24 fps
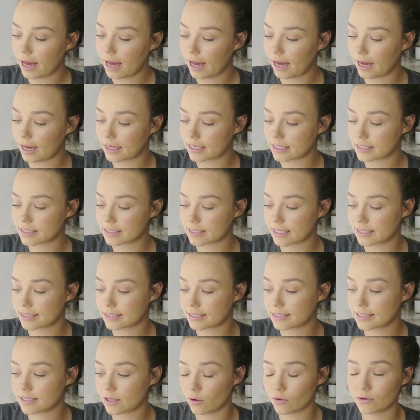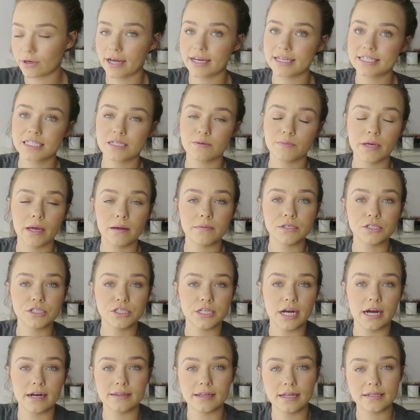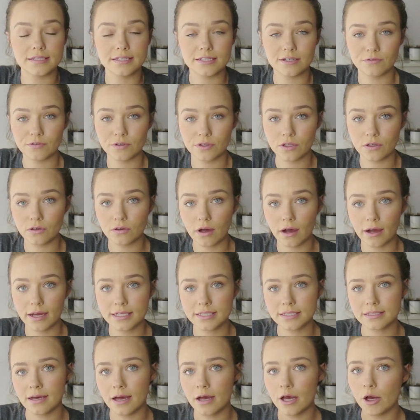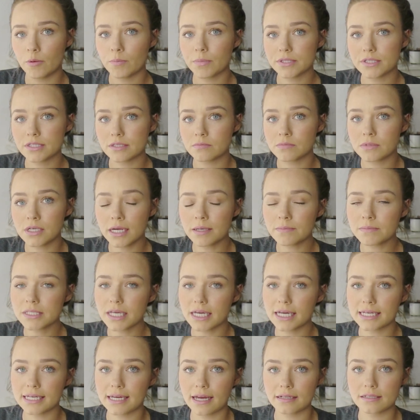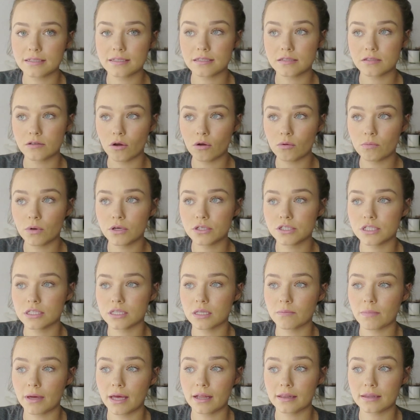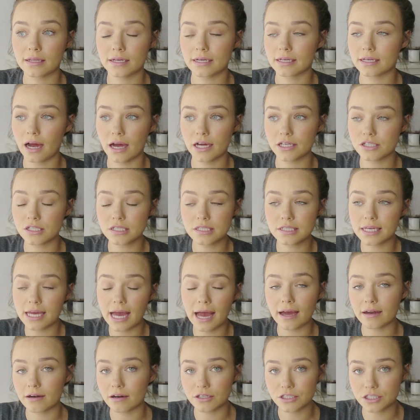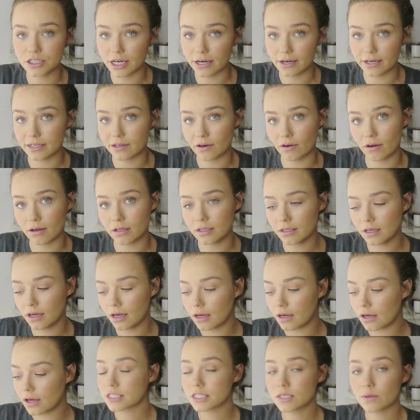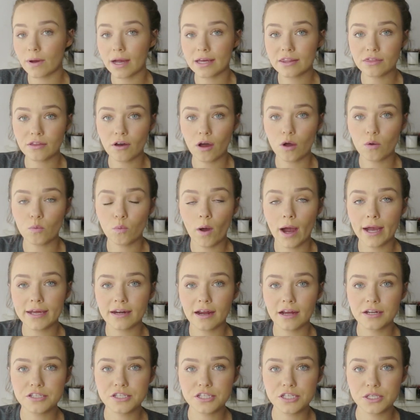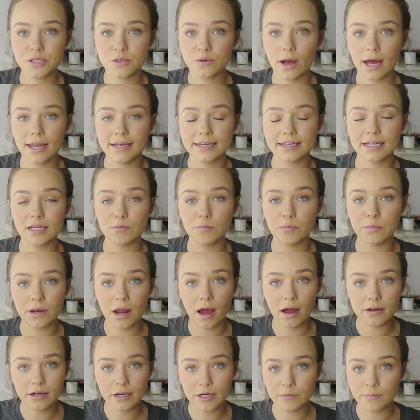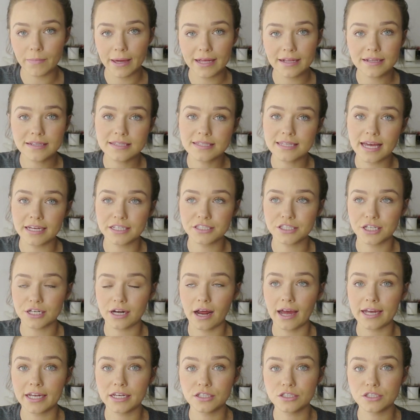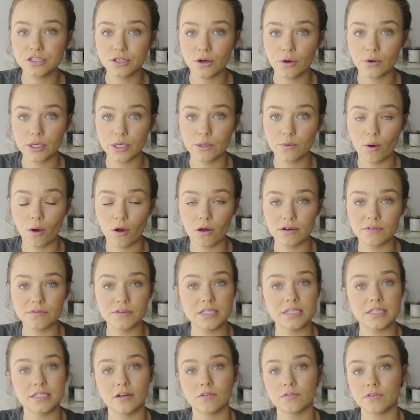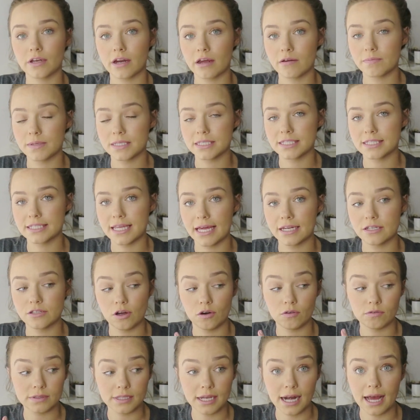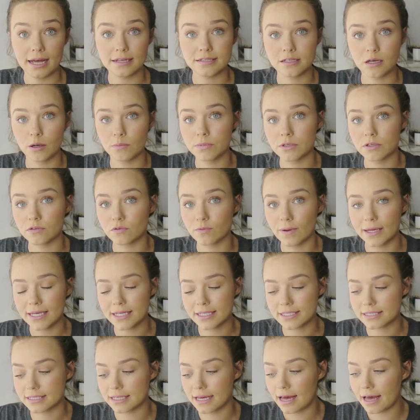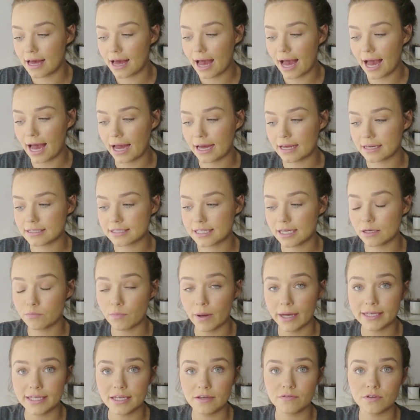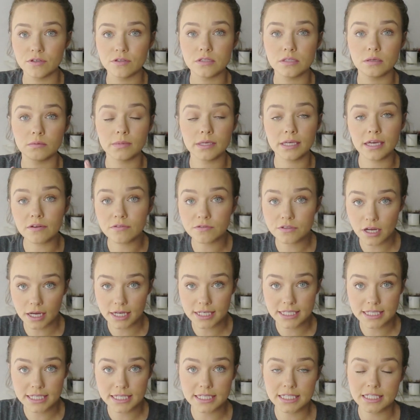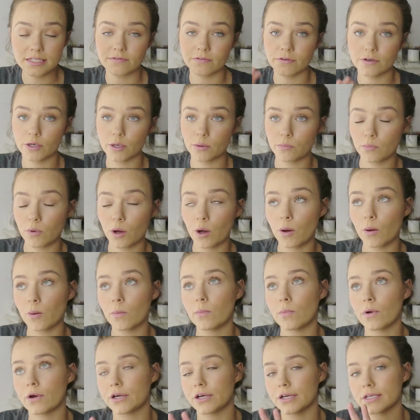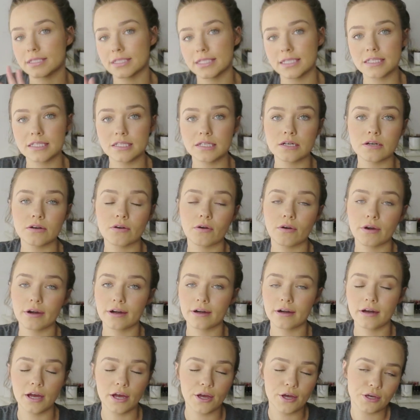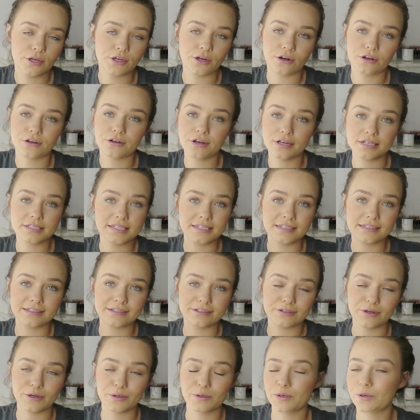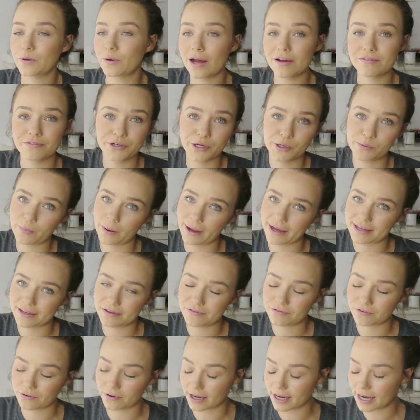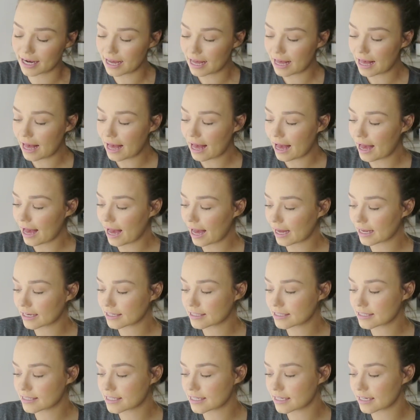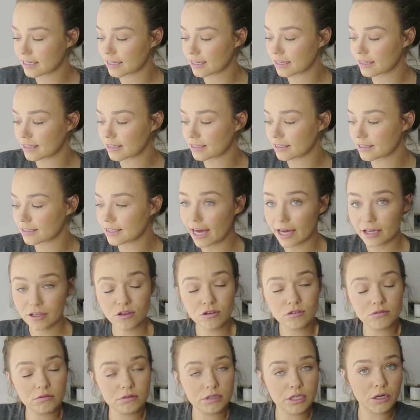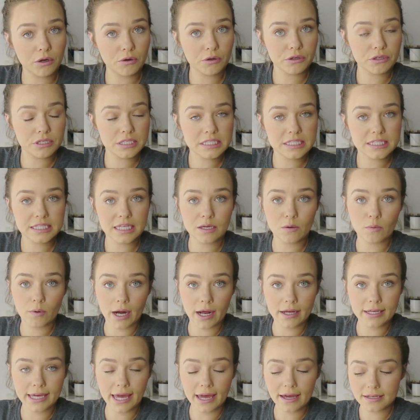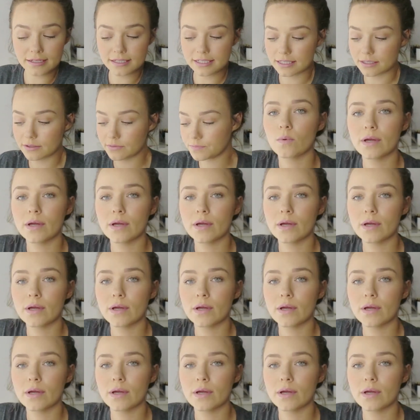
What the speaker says: And it's so nice to be able to share that stuff with you guys. But sometimes I get so much in the mail that I just cannot share it all. So I thought, why not do a little blogger mail section? I can show you all of the stuff that I've been sent over the last couple of weeks. And it might give you some gift ideas for your mom or your sister or your cousin or whoever you're buying for. And yeah, you can see what I get.